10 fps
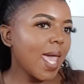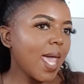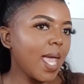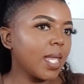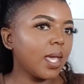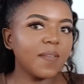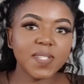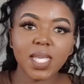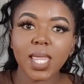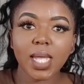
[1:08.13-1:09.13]
and
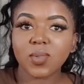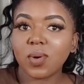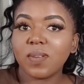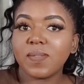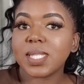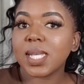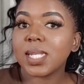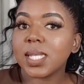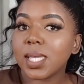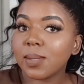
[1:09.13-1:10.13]
after that all of a
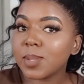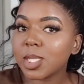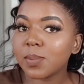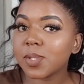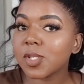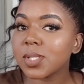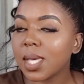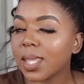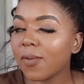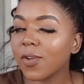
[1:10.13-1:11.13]
sudden kim ships to
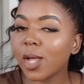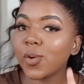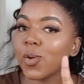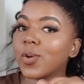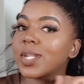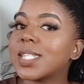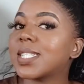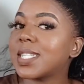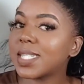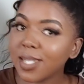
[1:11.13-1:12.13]
south africa not
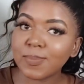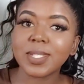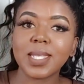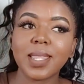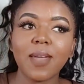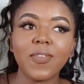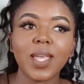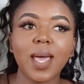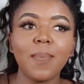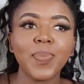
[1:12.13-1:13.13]
does she ship to south
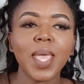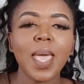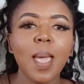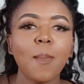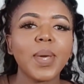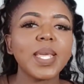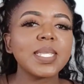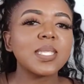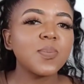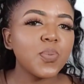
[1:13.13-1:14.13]
africa but
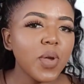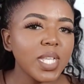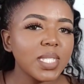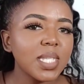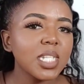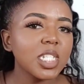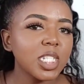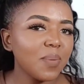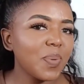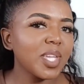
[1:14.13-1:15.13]
express
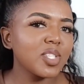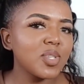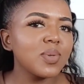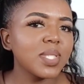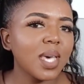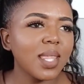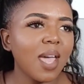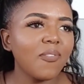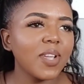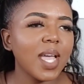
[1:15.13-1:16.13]
shipping to south
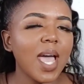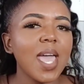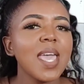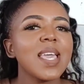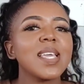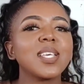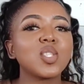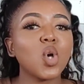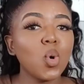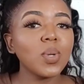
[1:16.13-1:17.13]
africa
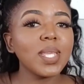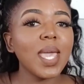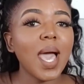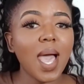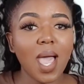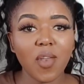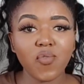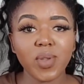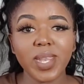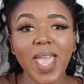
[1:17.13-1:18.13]
is only
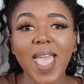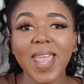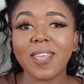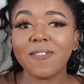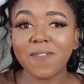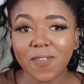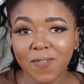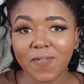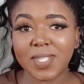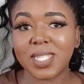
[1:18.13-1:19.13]

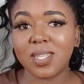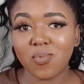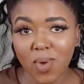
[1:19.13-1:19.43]
150